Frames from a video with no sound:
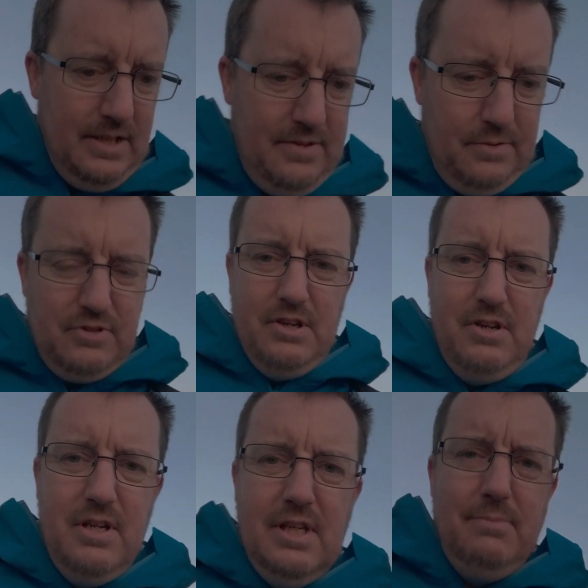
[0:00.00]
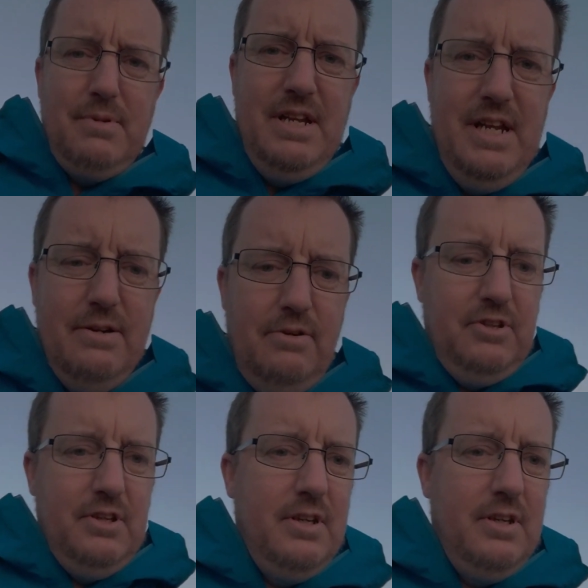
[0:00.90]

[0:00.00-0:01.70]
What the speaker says: I thought I'd come down here as